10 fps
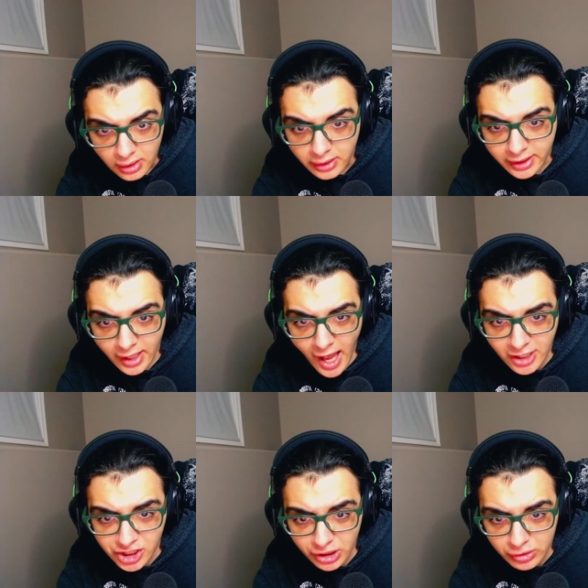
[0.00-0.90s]
Like, it
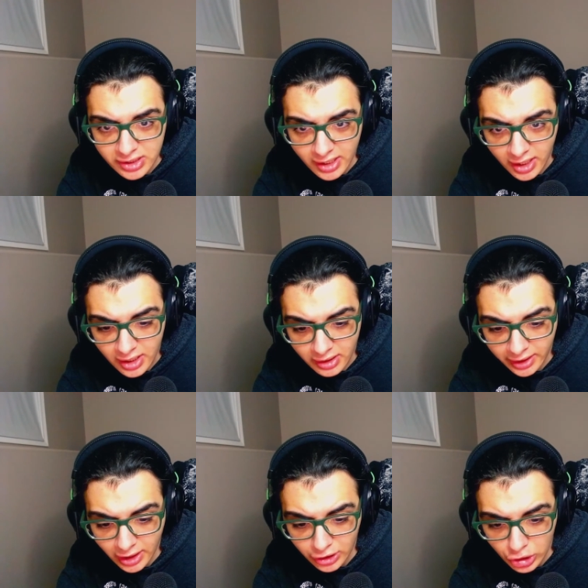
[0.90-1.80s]
actually looks like,
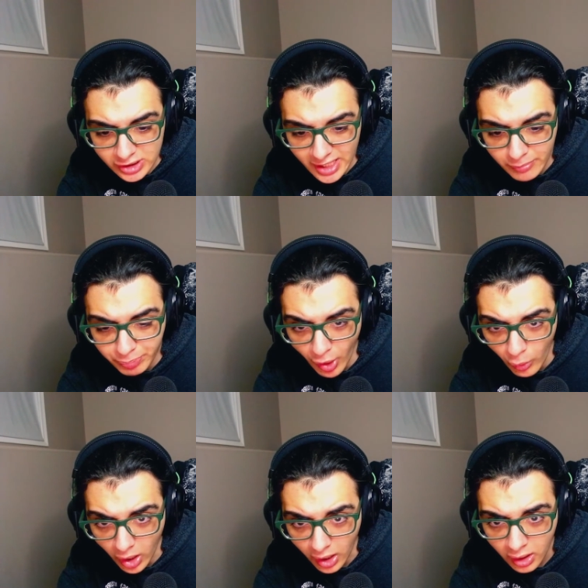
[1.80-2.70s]
like, it looks like
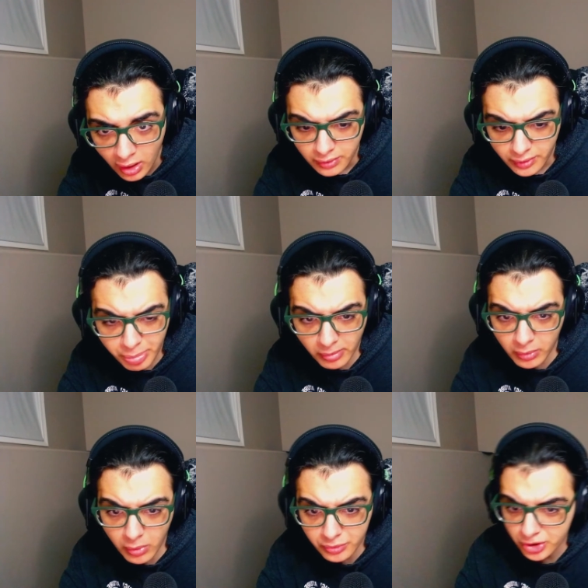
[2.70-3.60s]
Boa. They probably
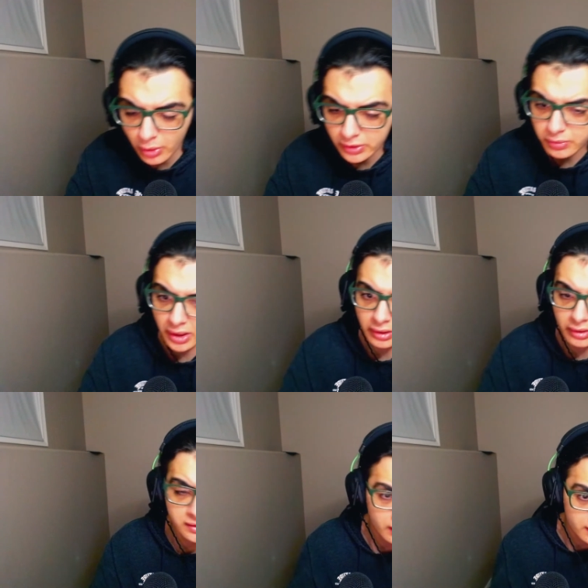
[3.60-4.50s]
won't show us what it
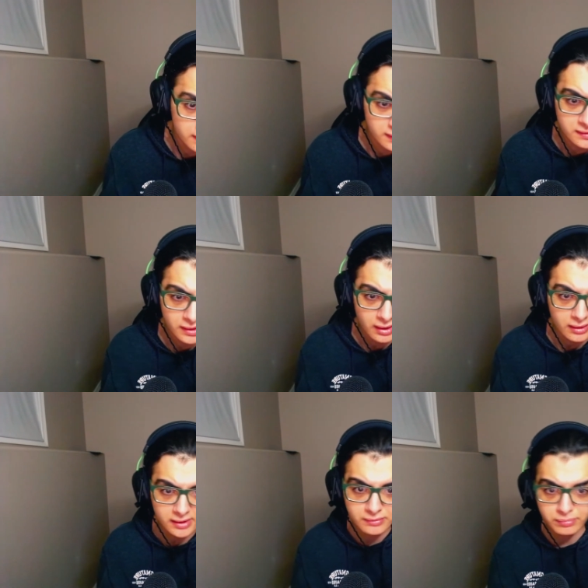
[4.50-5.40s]
looks like, because it's like,
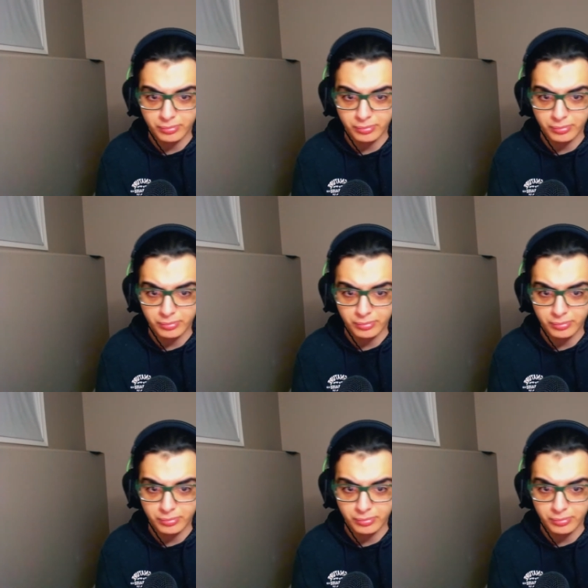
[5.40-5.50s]
that's